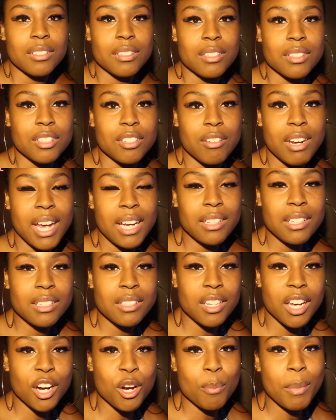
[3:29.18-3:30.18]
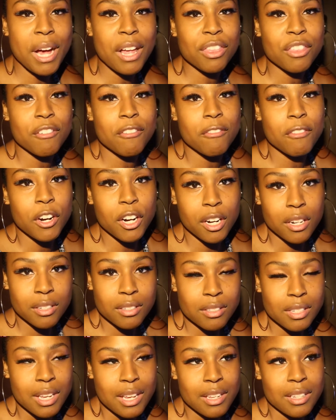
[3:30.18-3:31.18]
So now let's talk about the
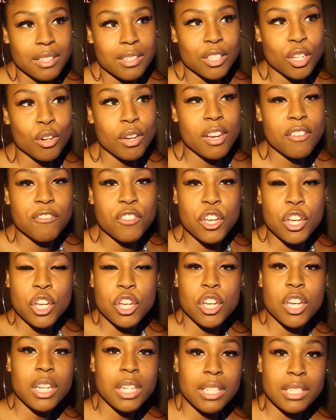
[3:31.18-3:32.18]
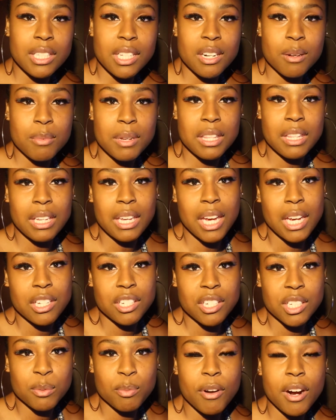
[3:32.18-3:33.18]
verse. So if the hook is going to be the
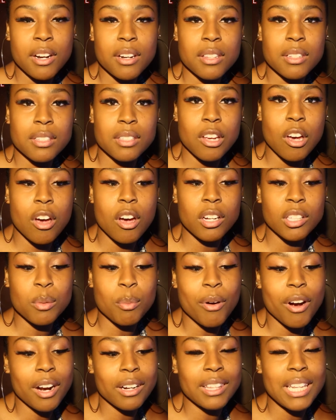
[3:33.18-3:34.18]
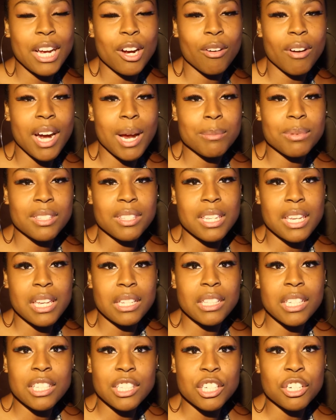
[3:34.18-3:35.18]
catchiest part of the song, the part that grabs
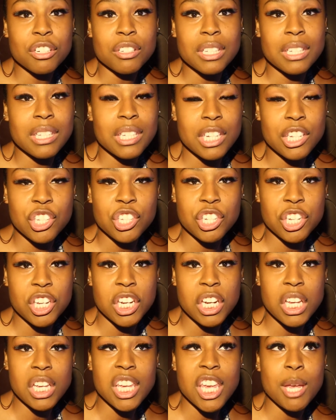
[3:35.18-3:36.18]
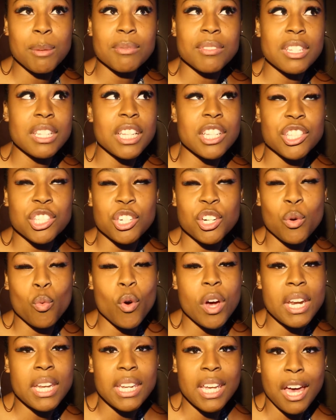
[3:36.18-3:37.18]
the listener's attention and keeps the listener
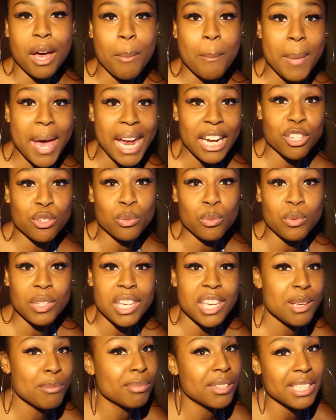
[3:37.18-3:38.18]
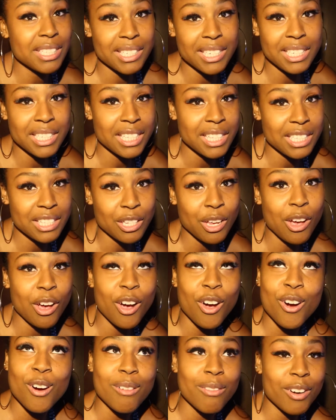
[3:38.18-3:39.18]
wanting to come back to keep listening to the
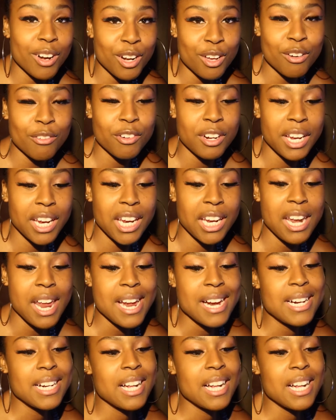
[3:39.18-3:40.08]
song over and over again,